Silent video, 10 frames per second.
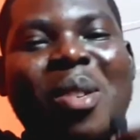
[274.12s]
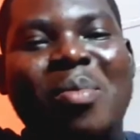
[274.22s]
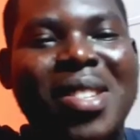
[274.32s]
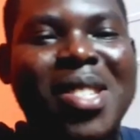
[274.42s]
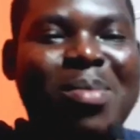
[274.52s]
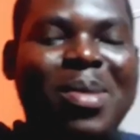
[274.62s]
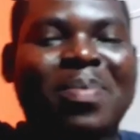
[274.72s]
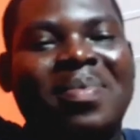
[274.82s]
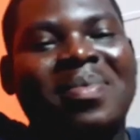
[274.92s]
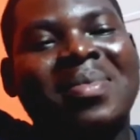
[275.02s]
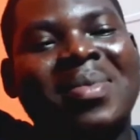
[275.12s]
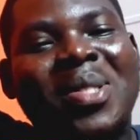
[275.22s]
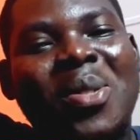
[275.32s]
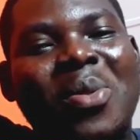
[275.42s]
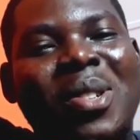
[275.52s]
Jimmy.
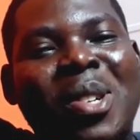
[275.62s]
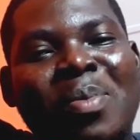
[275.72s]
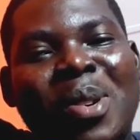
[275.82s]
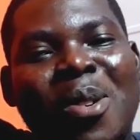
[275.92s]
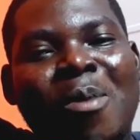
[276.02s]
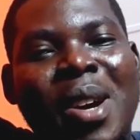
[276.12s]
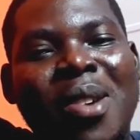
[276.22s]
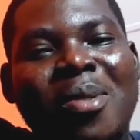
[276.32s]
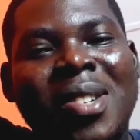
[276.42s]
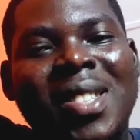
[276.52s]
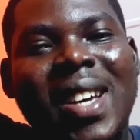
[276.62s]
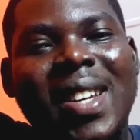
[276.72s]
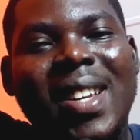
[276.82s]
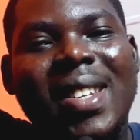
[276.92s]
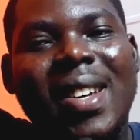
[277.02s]
We're chopping love by the roadside,
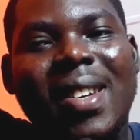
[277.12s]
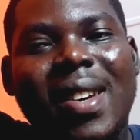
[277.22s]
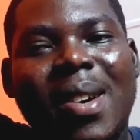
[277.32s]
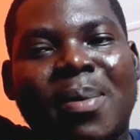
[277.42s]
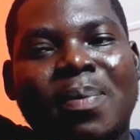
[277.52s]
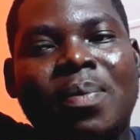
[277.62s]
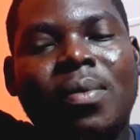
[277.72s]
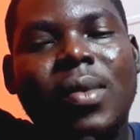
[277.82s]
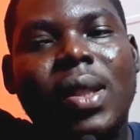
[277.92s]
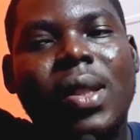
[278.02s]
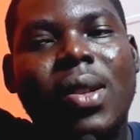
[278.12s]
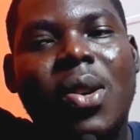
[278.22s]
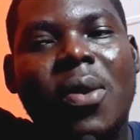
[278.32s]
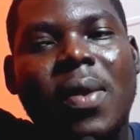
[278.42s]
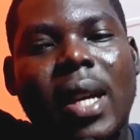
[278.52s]
and then all of
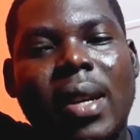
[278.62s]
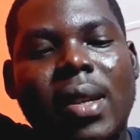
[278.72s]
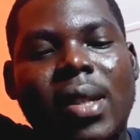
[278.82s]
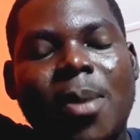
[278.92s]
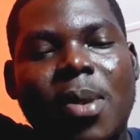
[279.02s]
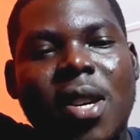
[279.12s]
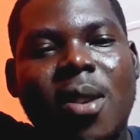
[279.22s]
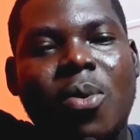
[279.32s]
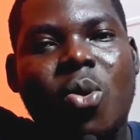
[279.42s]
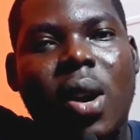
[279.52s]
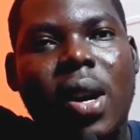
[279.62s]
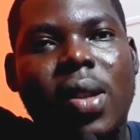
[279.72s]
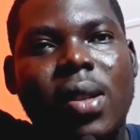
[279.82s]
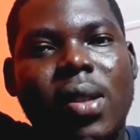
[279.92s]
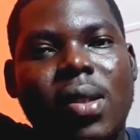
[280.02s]
a sudden she became quiet,
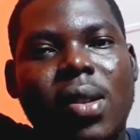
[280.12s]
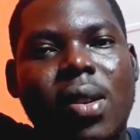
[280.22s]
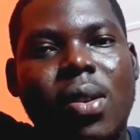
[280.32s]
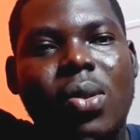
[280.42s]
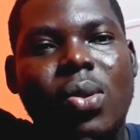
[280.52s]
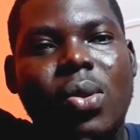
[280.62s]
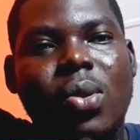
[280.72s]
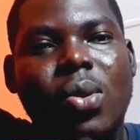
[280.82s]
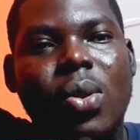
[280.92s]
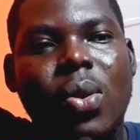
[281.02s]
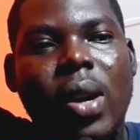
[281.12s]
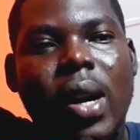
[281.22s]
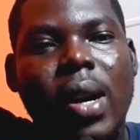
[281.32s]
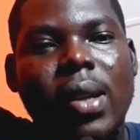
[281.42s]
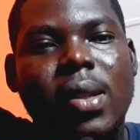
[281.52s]
and she So I
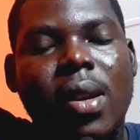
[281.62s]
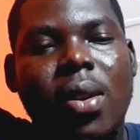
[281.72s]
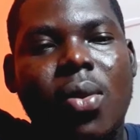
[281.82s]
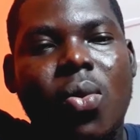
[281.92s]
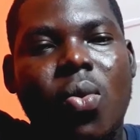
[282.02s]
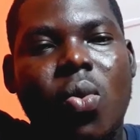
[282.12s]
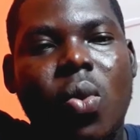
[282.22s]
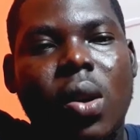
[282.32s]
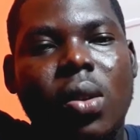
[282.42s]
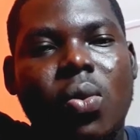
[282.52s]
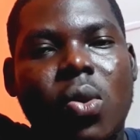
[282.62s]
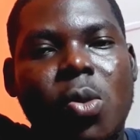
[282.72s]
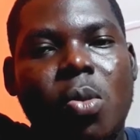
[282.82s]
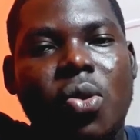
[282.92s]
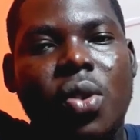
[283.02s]
asked her what was
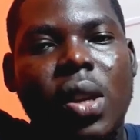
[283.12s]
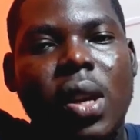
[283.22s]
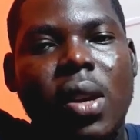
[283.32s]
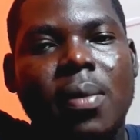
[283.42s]
bothering her.